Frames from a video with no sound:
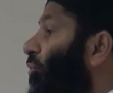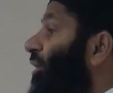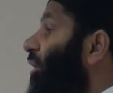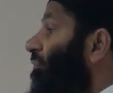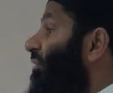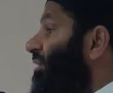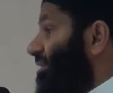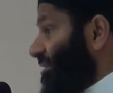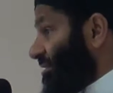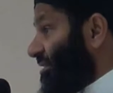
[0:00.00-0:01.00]
three of
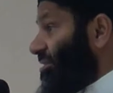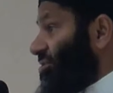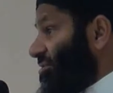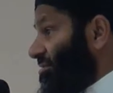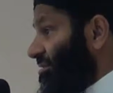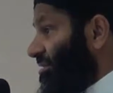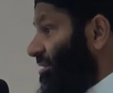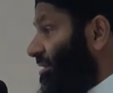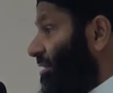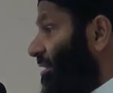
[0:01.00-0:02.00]
these conditions.
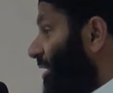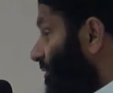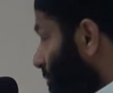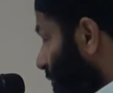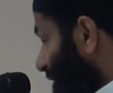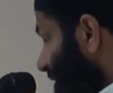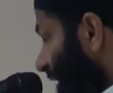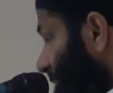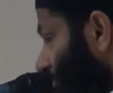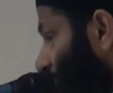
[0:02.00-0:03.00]
He removed his
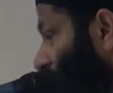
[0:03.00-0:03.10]
name,